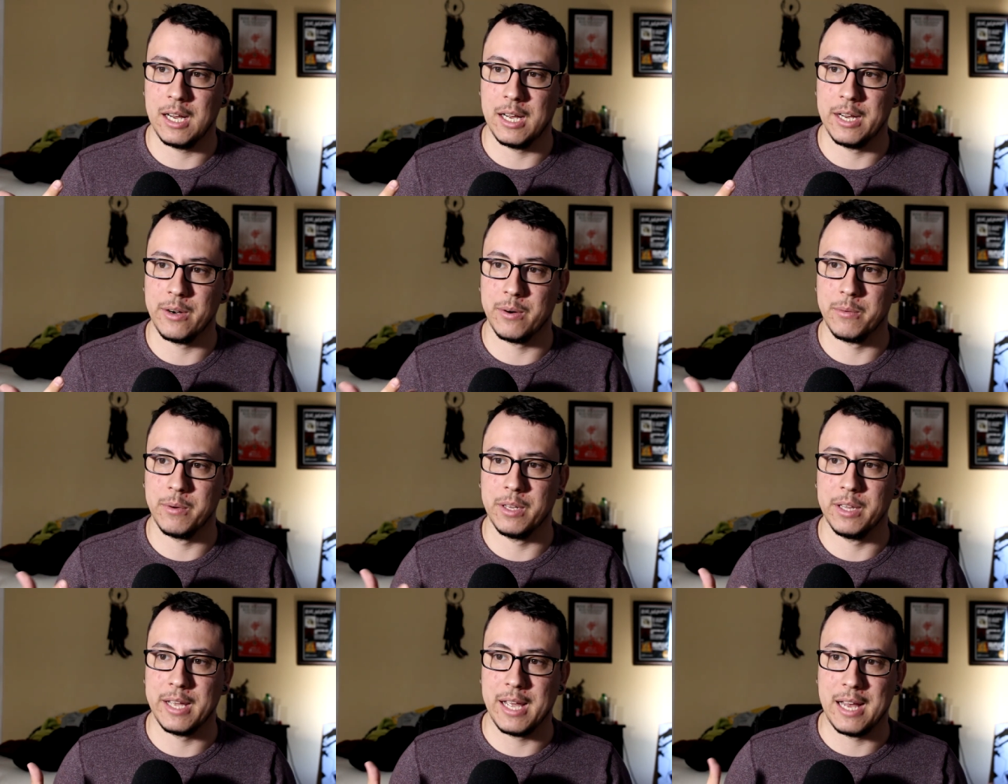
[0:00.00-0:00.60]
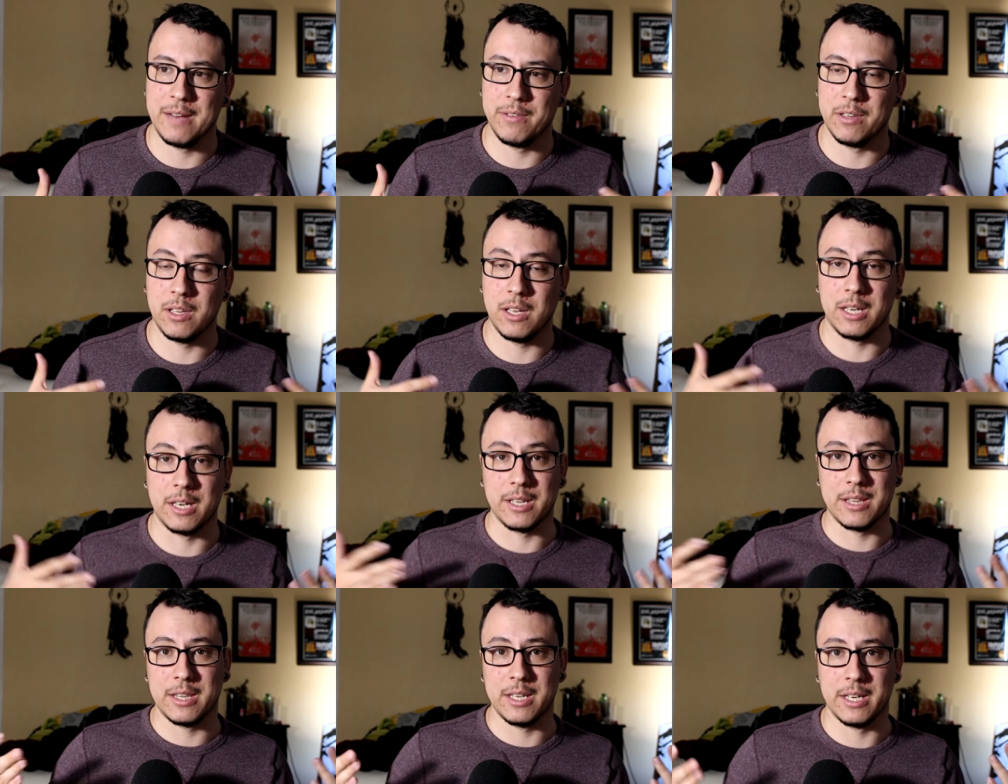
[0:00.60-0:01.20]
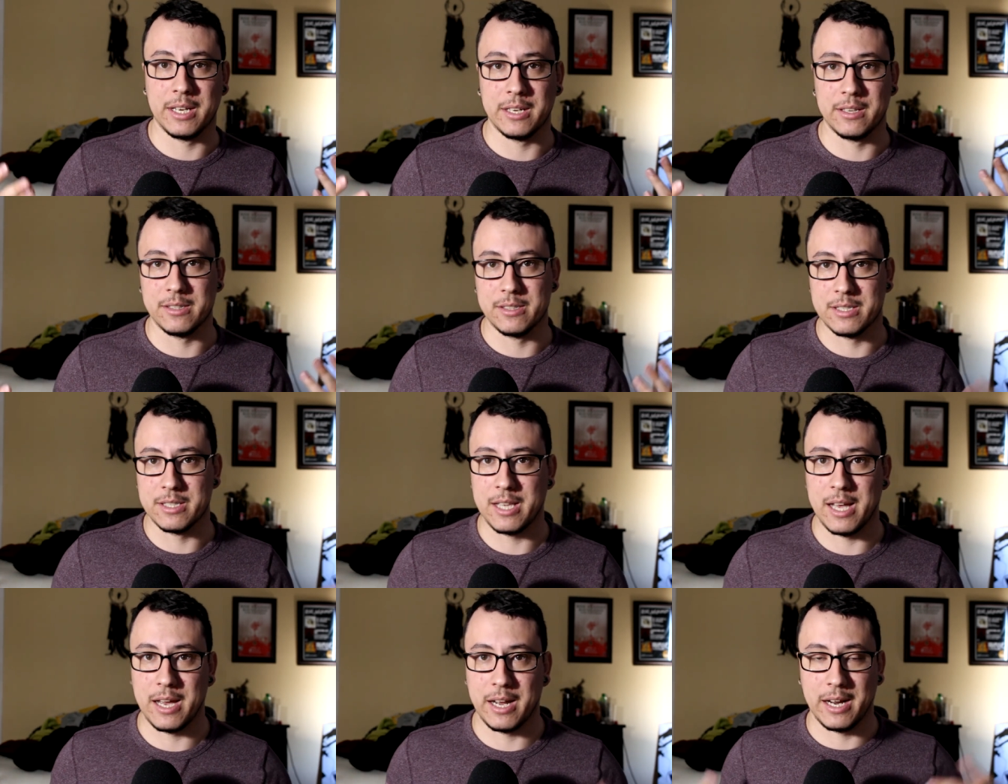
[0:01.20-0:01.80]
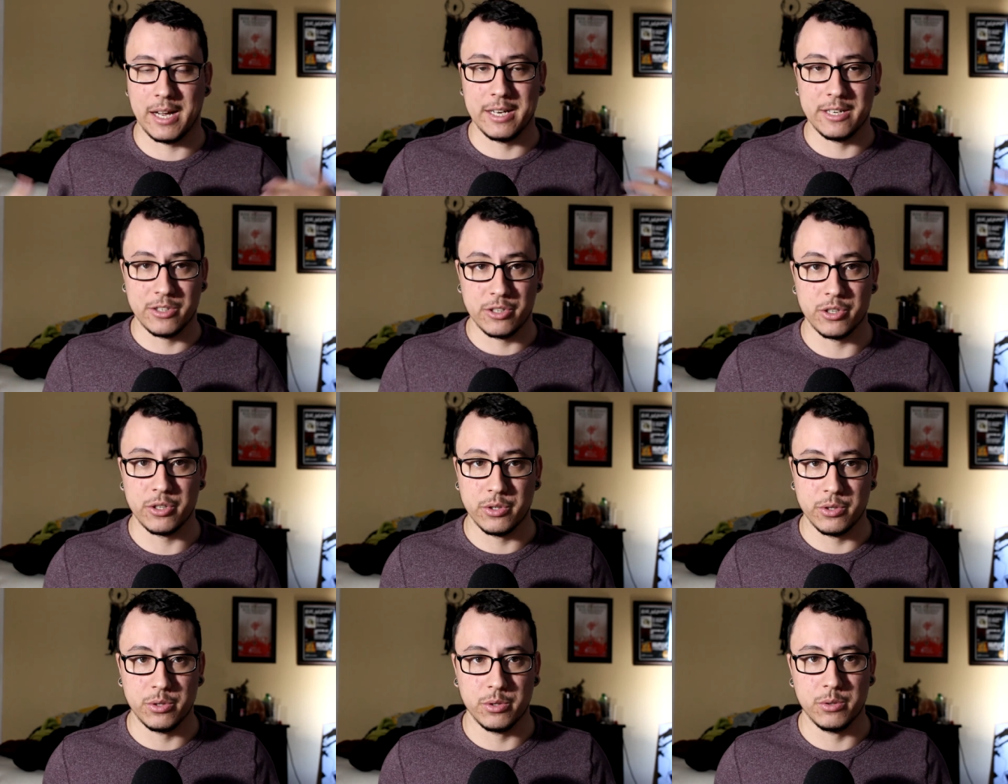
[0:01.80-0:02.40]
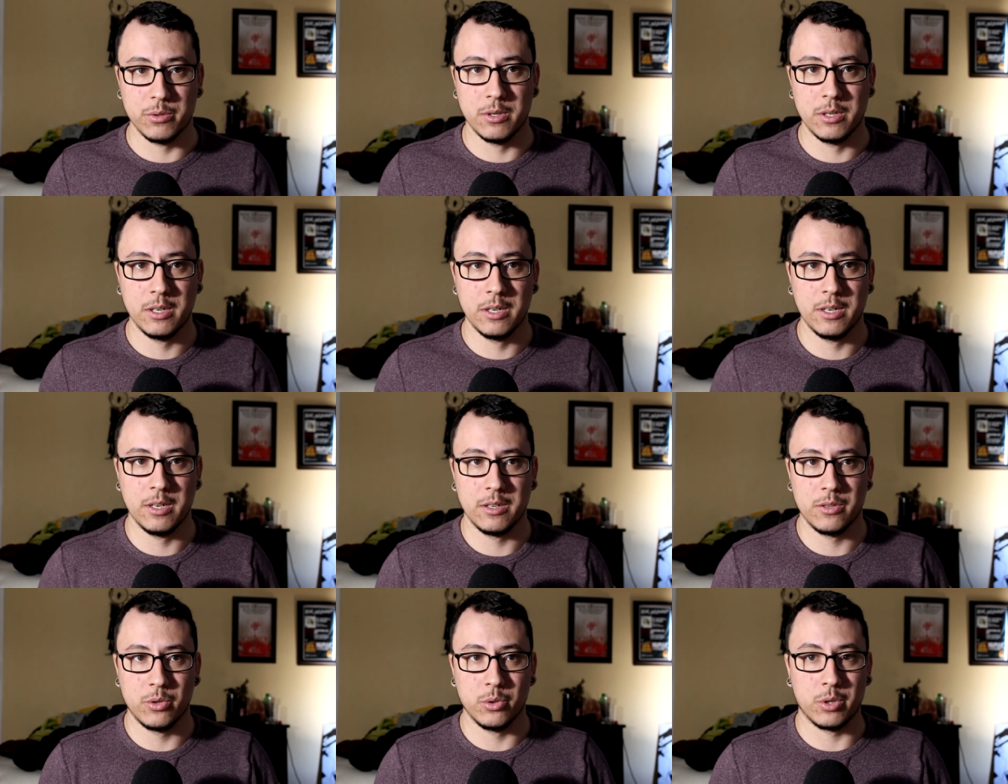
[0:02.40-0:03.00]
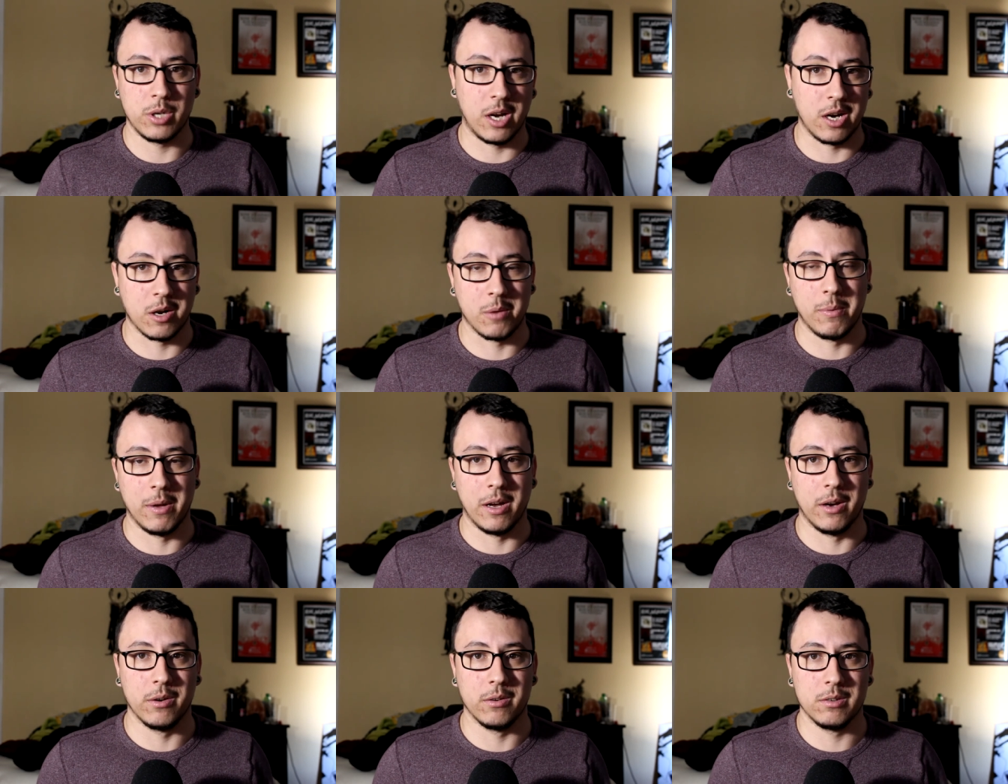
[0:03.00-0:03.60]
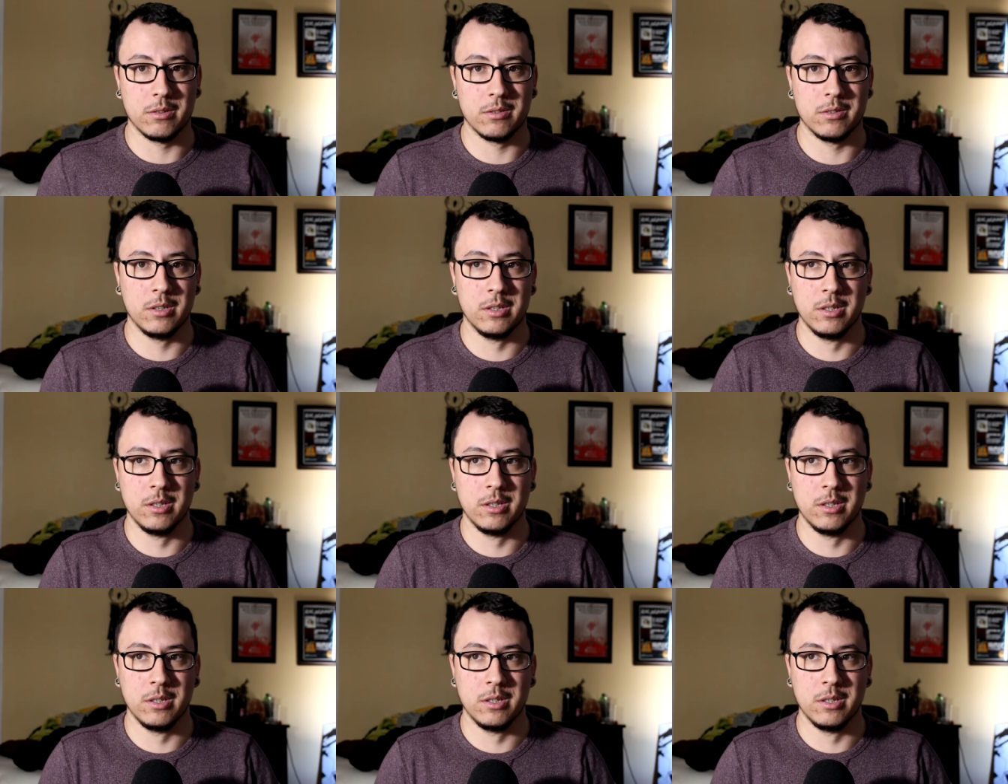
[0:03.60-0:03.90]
I don't really have a lot of things that I do to talk about